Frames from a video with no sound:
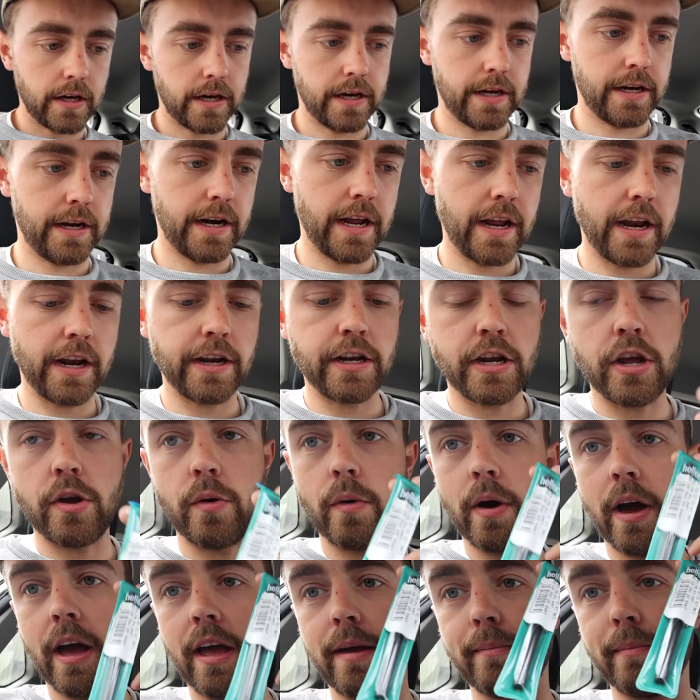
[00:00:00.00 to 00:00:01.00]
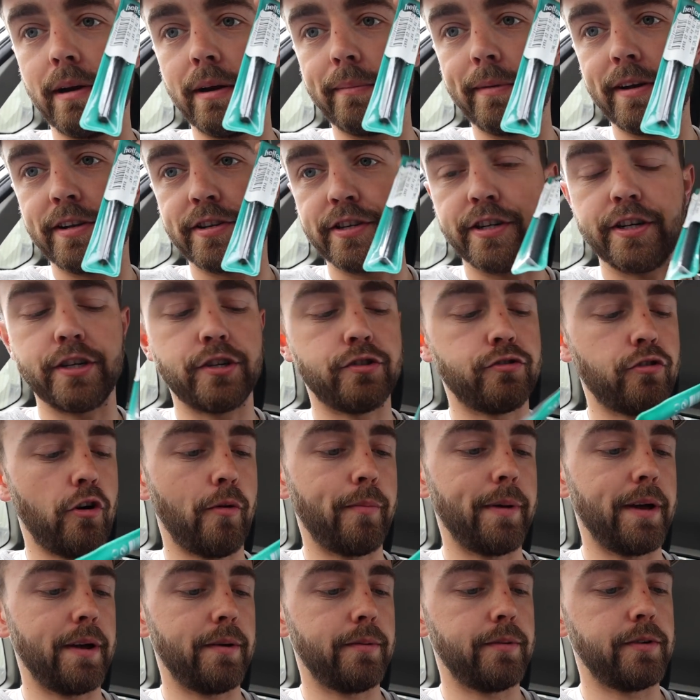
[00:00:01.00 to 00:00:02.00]
a new 8mm
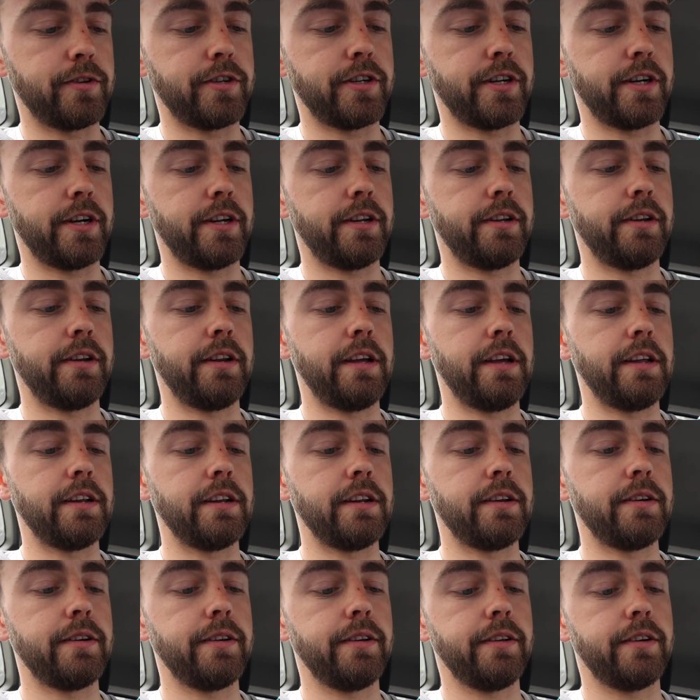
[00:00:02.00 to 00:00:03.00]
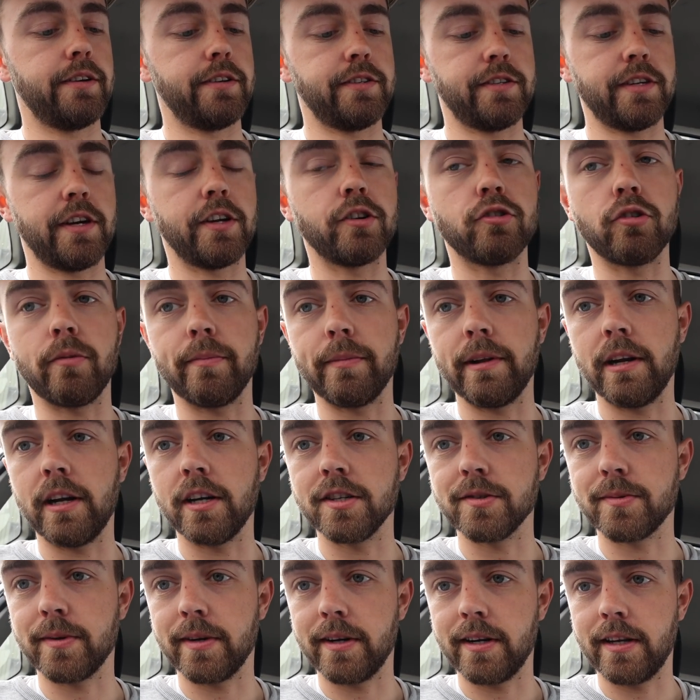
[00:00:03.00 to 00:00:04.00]
drill bit, which I needed because I dropped the
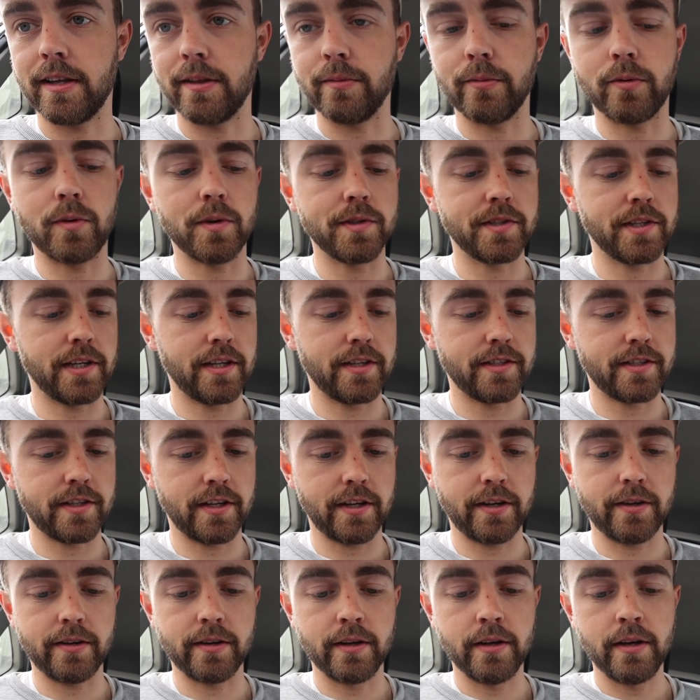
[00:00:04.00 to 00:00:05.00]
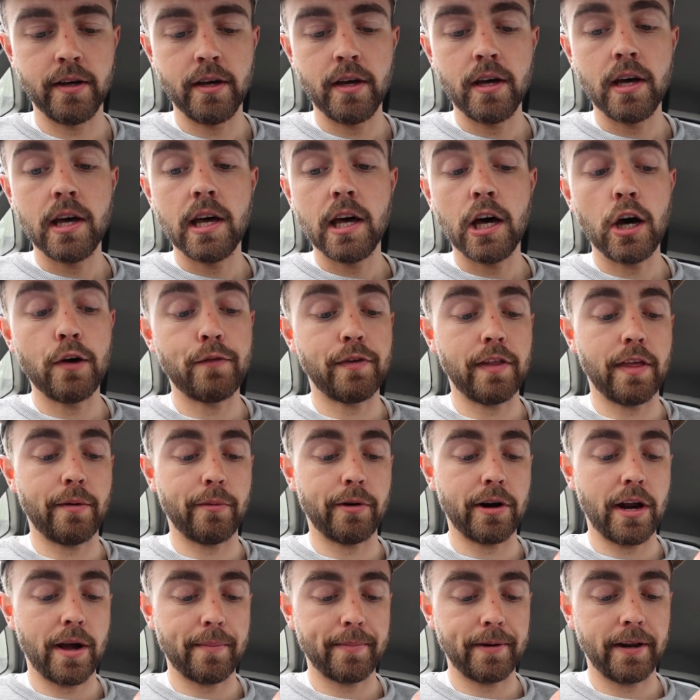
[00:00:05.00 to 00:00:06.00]
last one in the water. So hopefully that
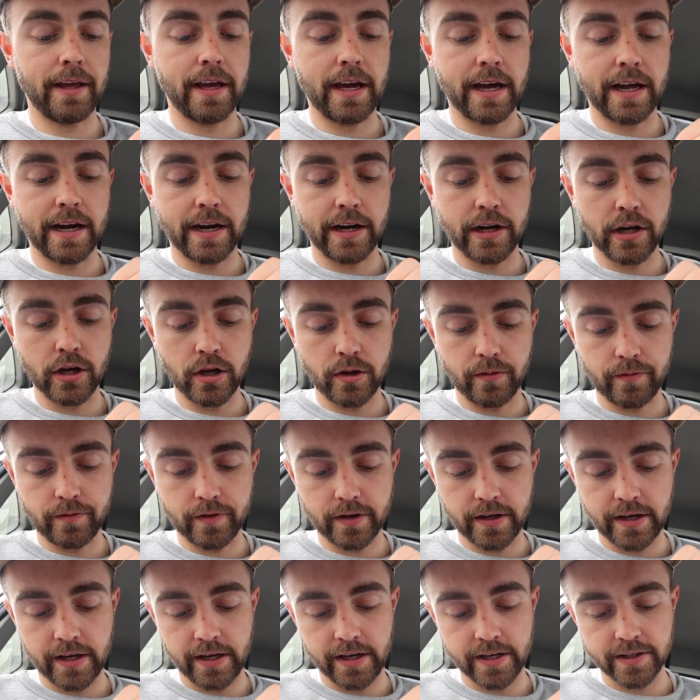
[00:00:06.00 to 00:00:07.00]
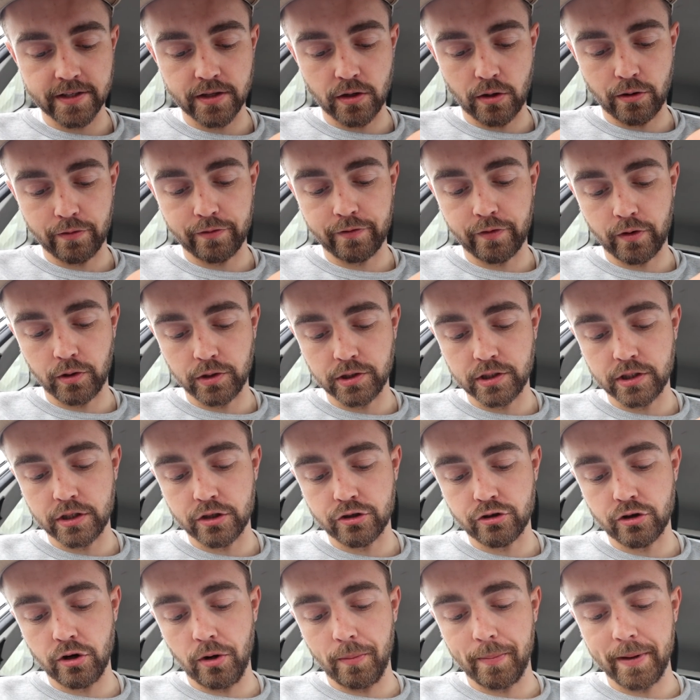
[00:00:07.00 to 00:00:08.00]
won't happen again, and hopefully it's not a Fostner
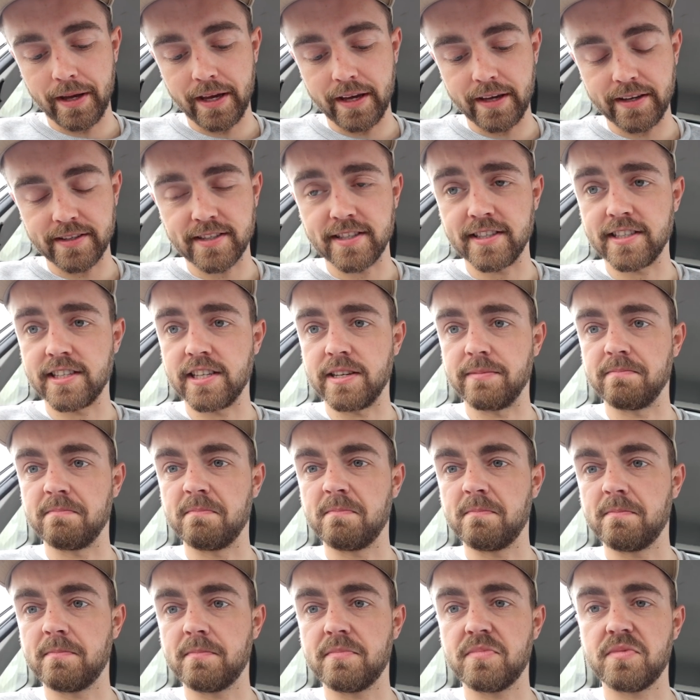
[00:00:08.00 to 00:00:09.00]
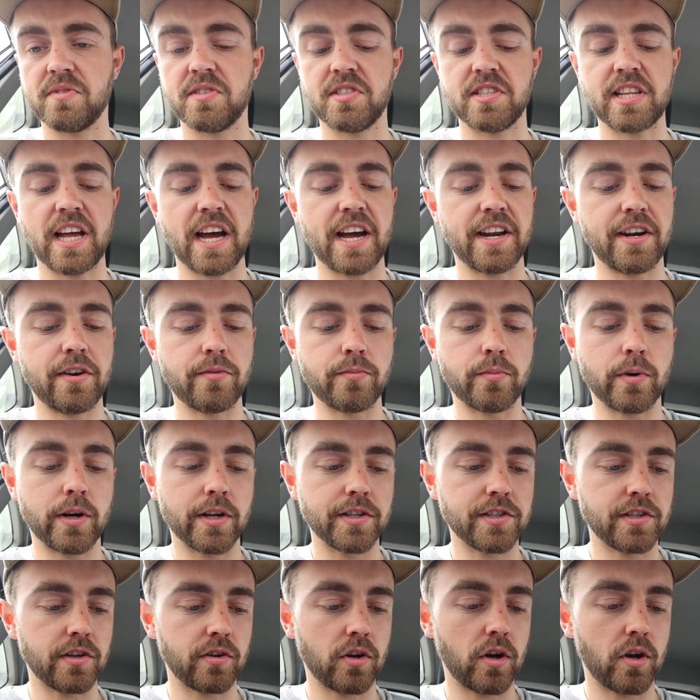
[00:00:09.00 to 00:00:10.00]
drill bit, it's just a standard one, so